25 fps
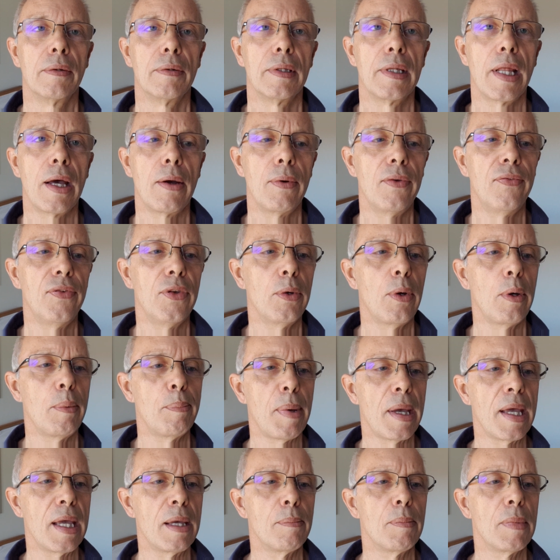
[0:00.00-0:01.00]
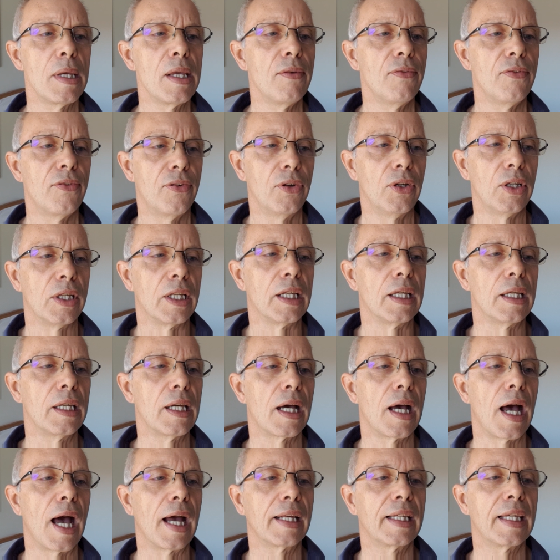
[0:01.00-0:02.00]
Now if you obey me
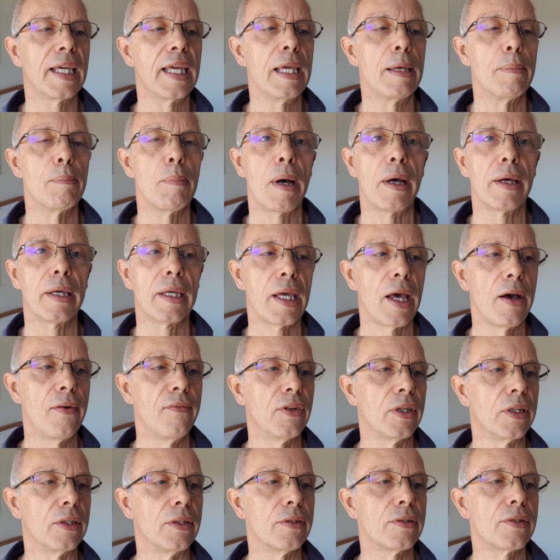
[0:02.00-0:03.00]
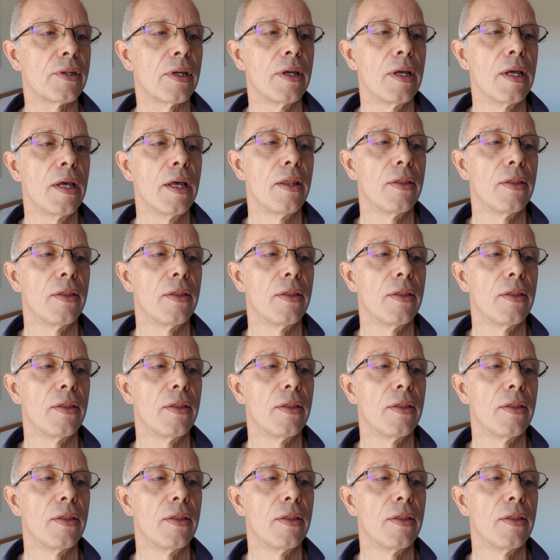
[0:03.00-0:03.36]
fully and keep my covenant,